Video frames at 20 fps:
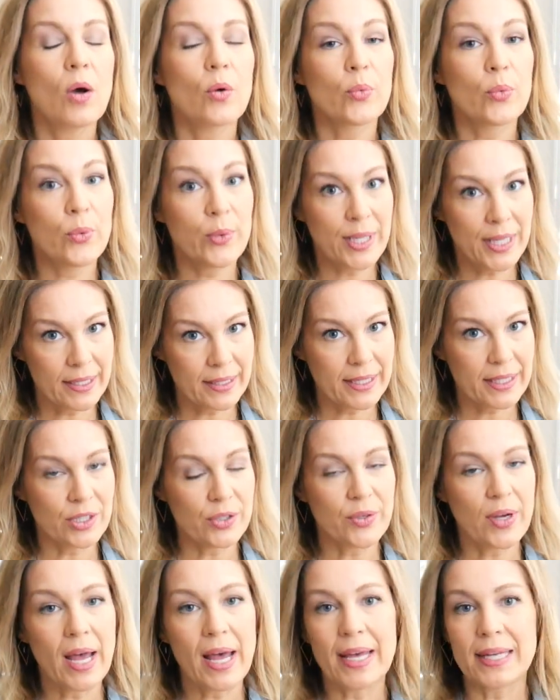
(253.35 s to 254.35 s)
Really,
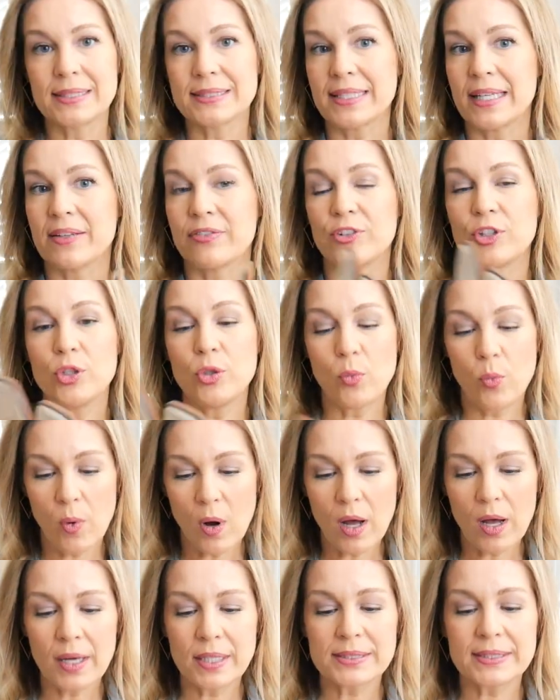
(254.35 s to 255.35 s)
you guys, if you
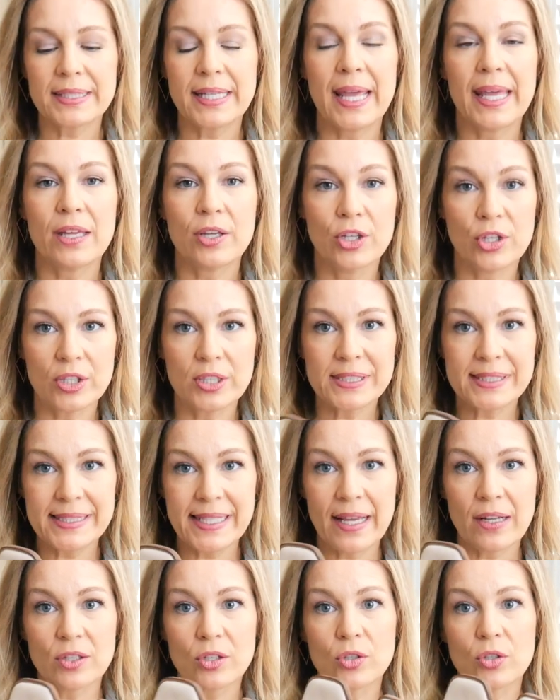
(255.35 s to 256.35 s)
want a good
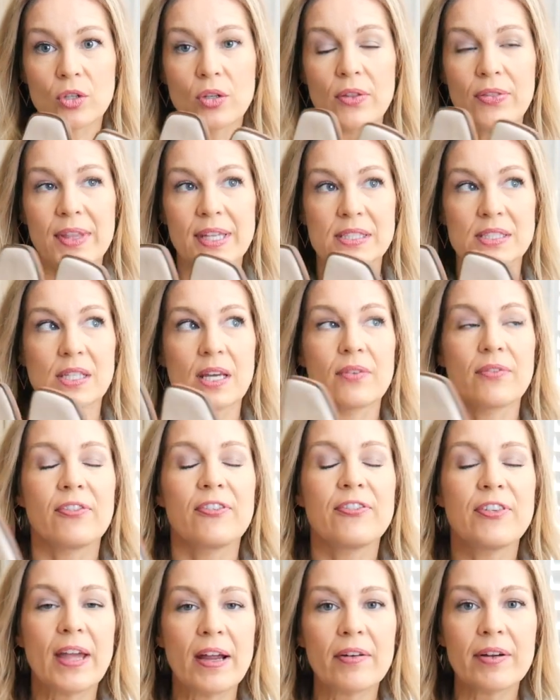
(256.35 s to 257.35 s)
sandal that's
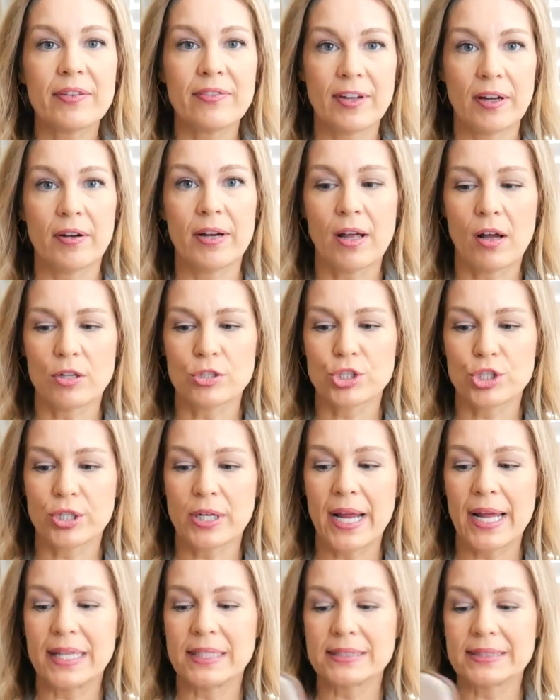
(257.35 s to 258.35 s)
very, very on
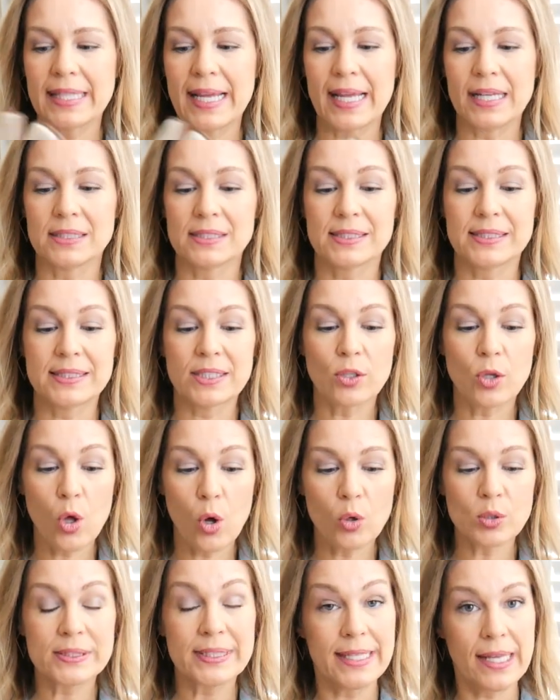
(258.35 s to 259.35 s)
trend and still
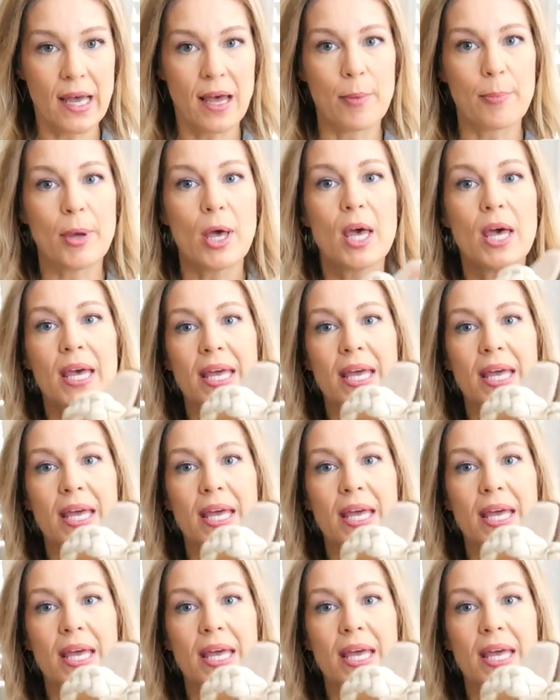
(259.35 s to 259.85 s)
holding up,